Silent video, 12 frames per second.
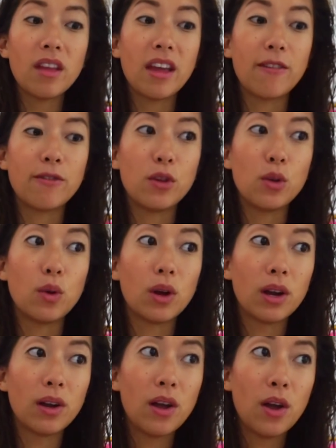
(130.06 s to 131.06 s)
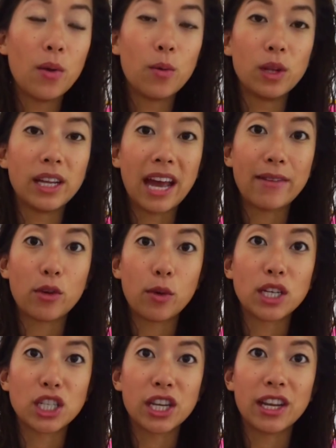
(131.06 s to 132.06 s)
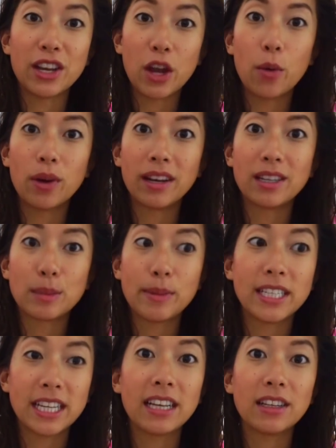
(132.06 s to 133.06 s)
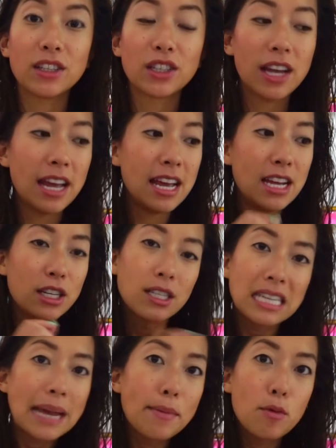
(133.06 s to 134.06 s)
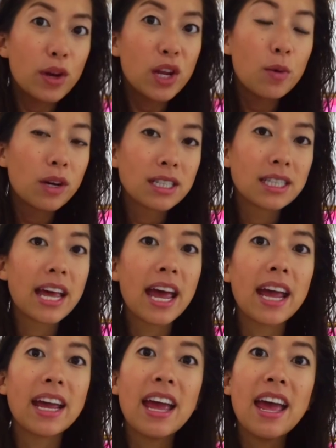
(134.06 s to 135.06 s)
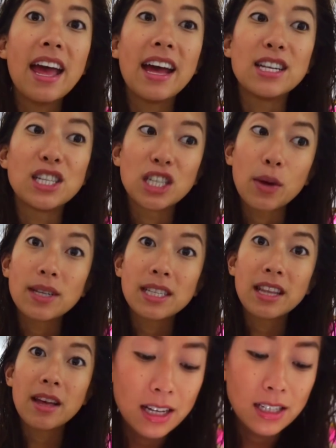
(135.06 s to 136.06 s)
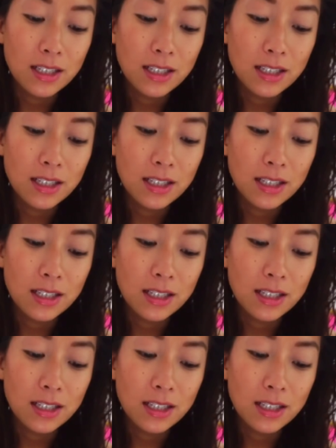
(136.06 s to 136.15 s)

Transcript: If you really have a question and no one speaks English, just type in what you want to say and show it to them.